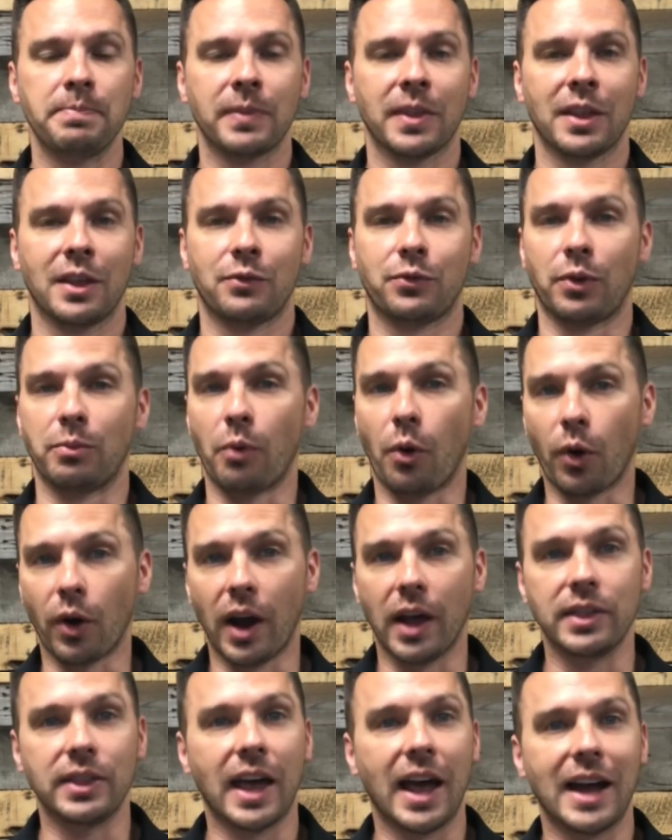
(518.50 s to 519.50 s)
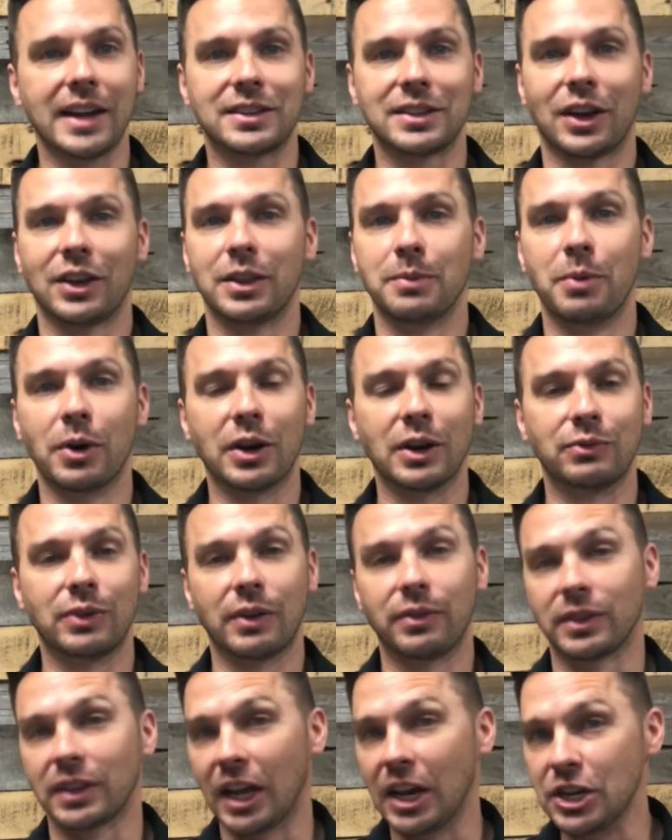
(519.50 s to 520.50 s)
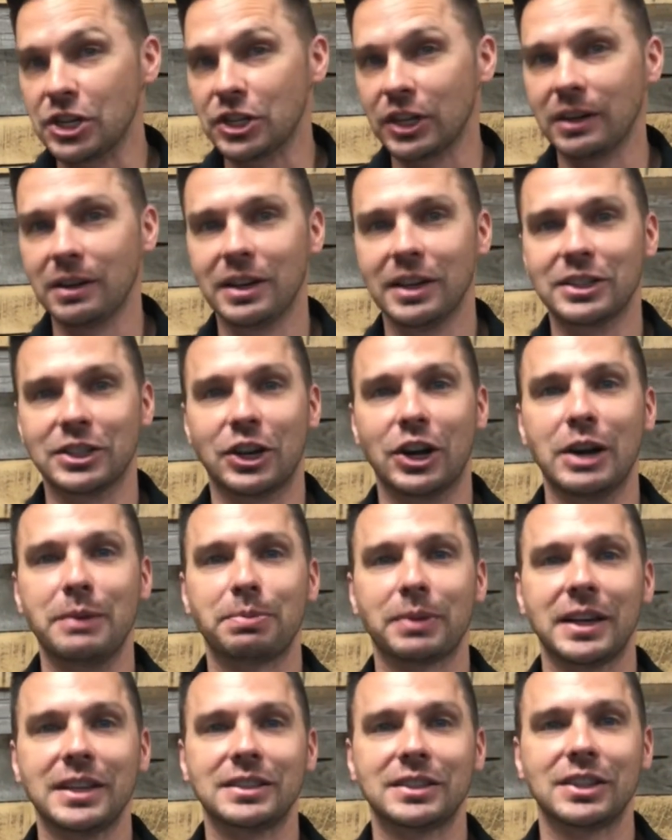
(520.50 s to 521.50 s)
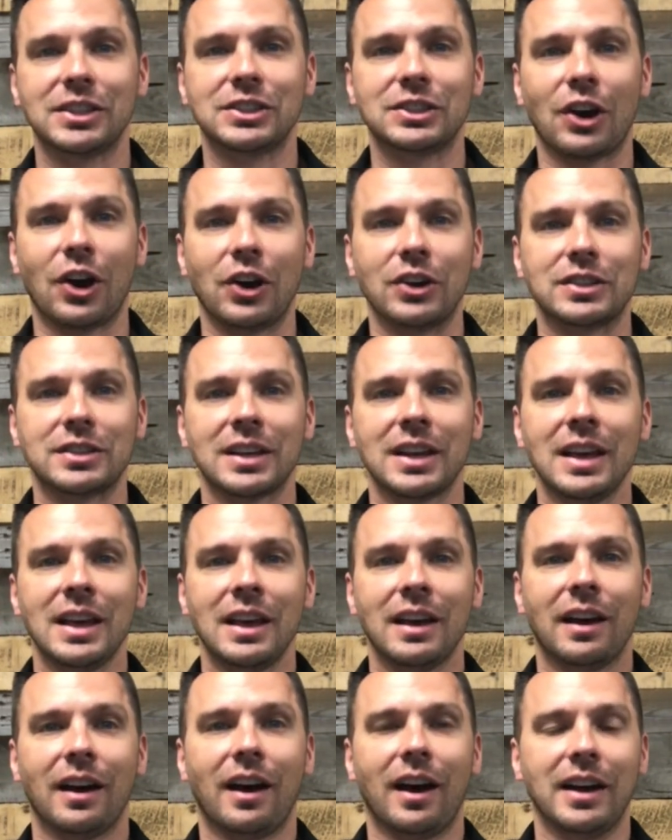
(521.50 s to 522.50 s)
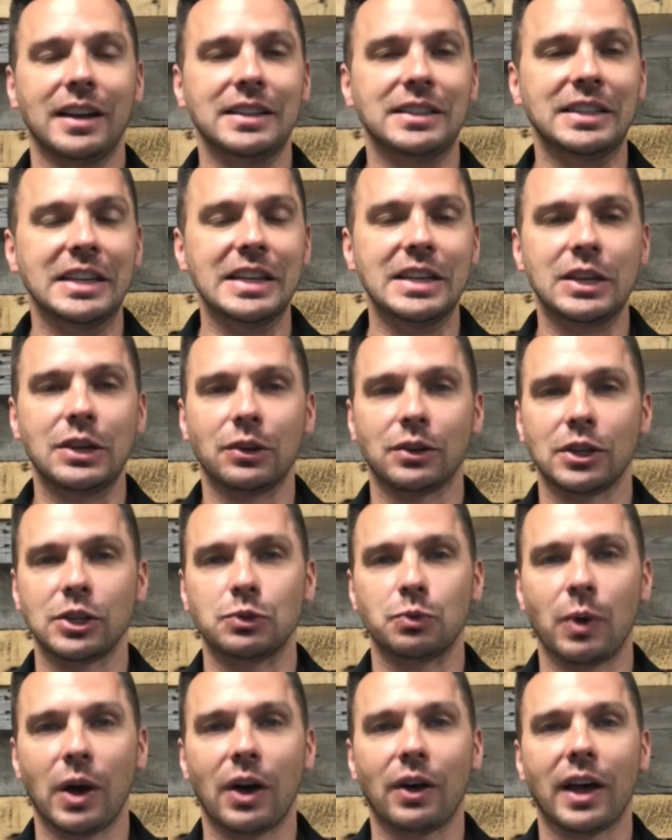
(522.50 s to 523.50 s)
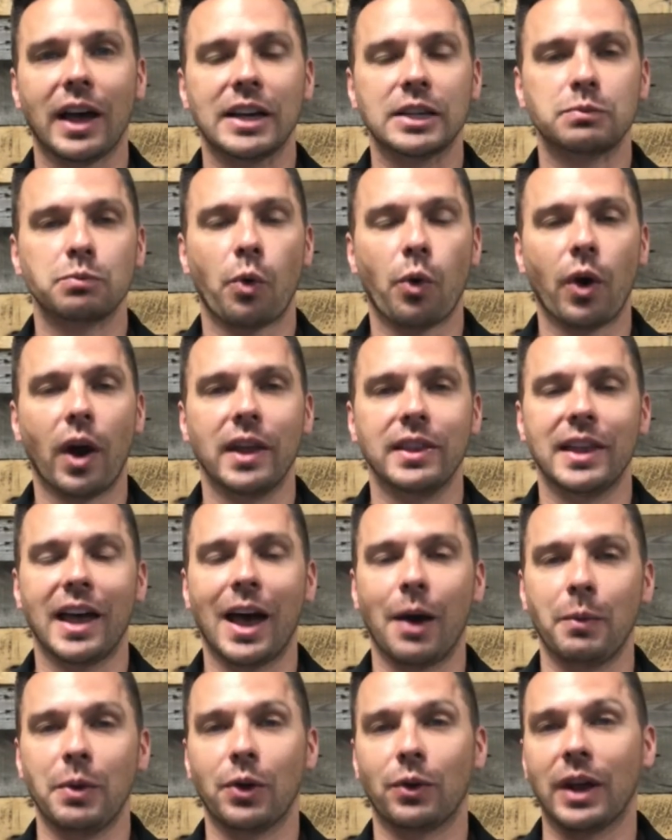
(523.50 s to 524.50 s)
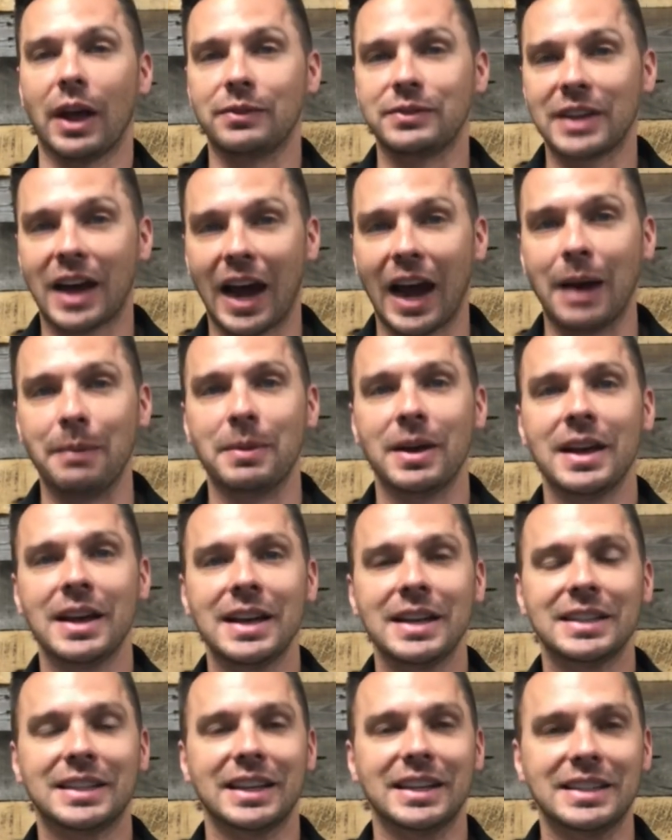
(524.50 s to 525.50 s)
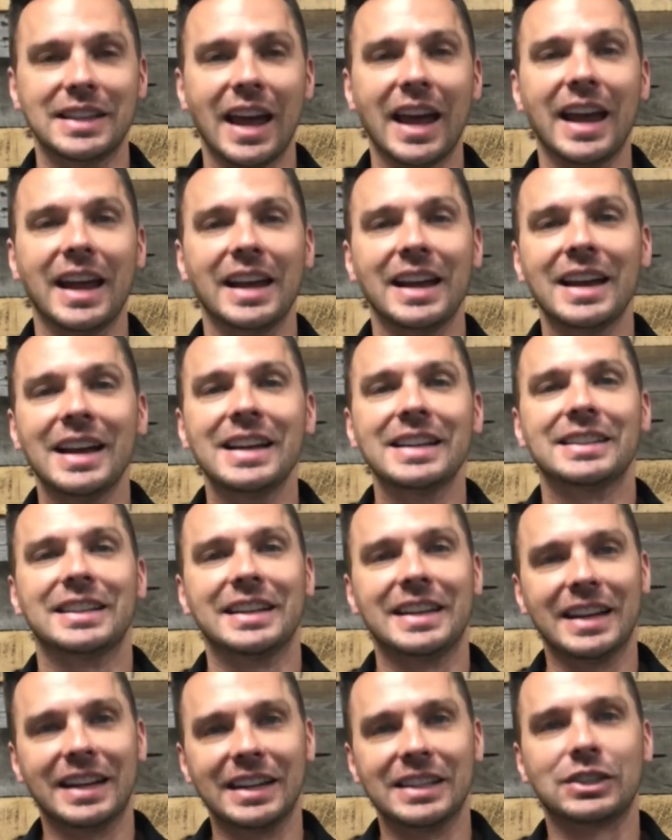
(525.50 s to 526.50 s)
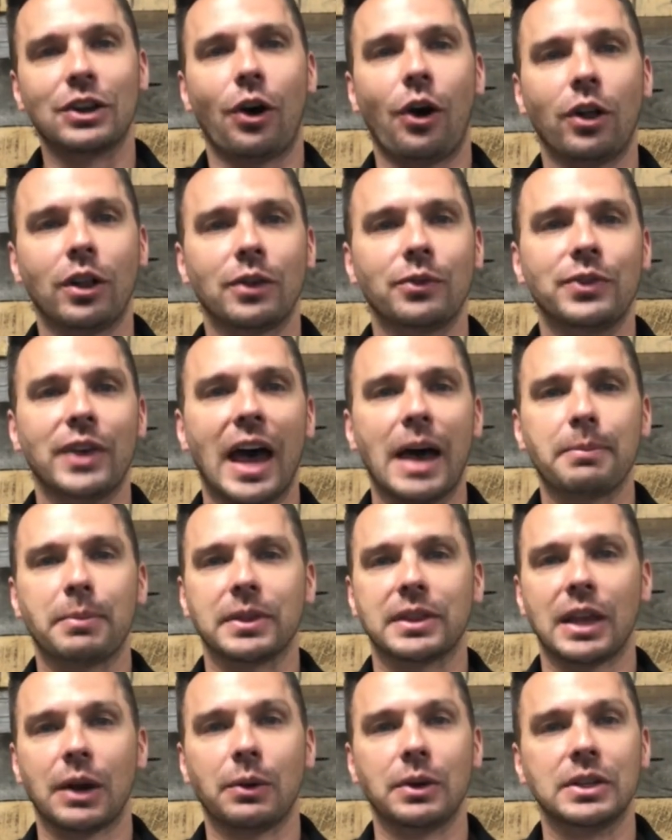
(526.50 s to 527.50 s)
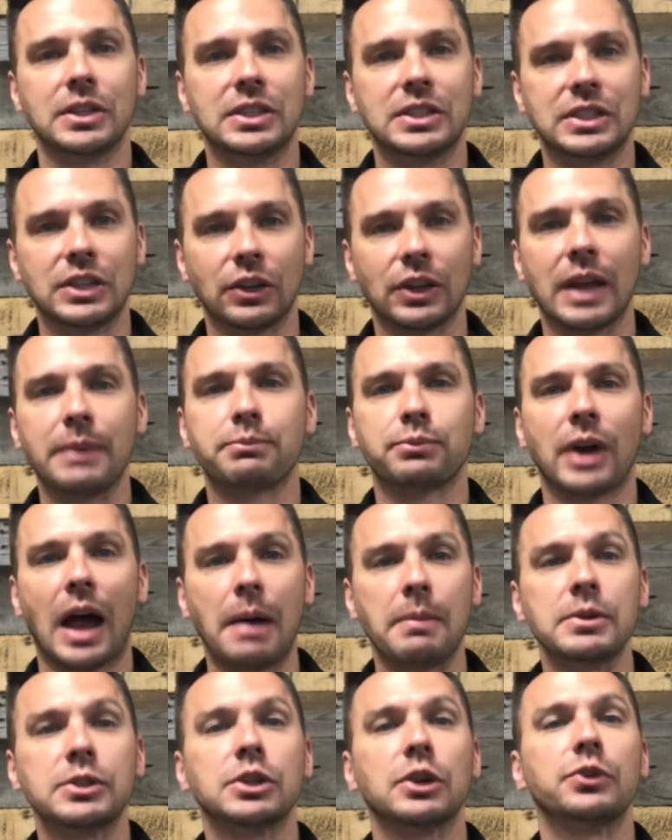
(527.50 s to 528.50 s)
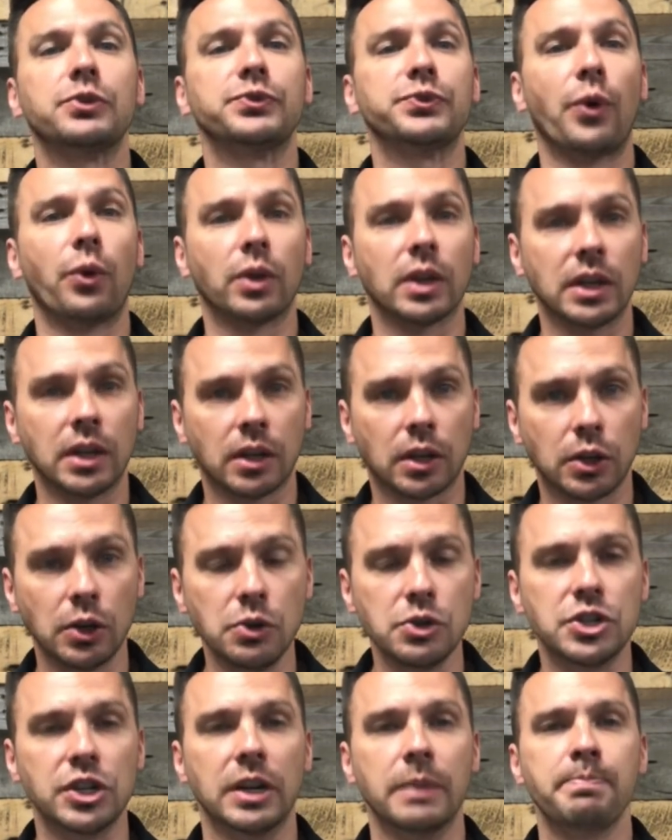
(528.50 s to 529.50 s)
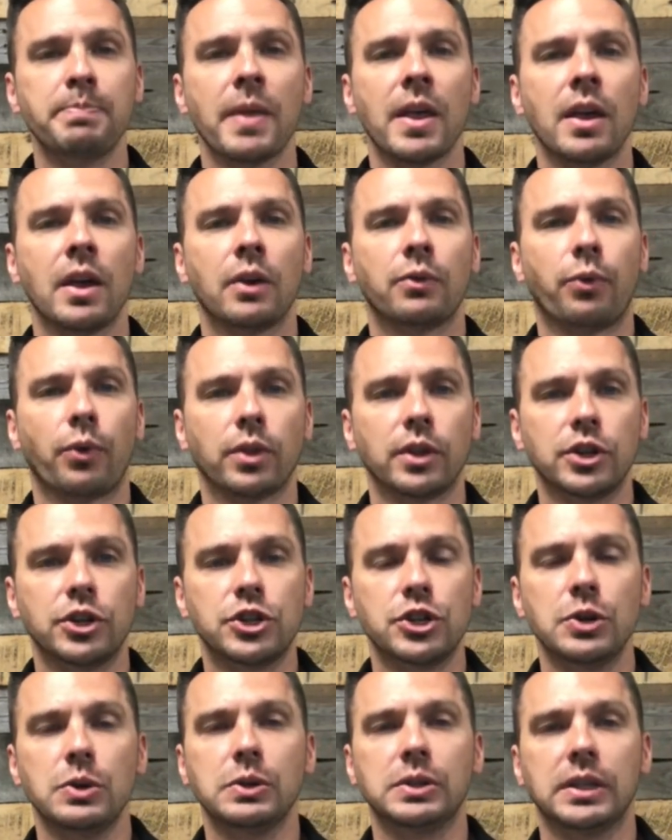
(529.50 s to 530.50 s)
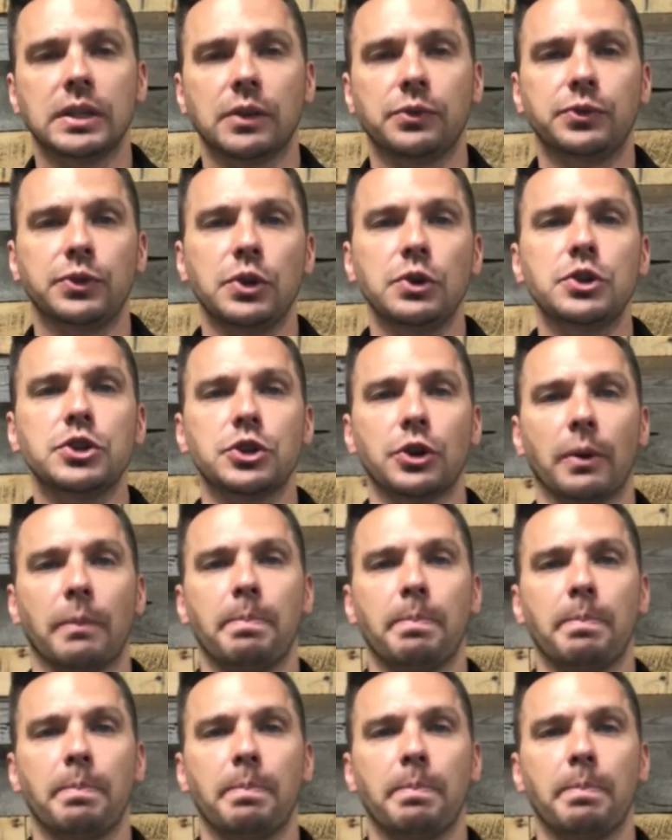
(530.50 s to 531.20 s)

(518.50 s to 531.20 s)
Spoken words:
For more on that, the book of Revelation is a good place to start. Ezekiel as well has more on that. We don't have time today to get into all of that, but there is still a promise of full inclusion for the Jews in the future.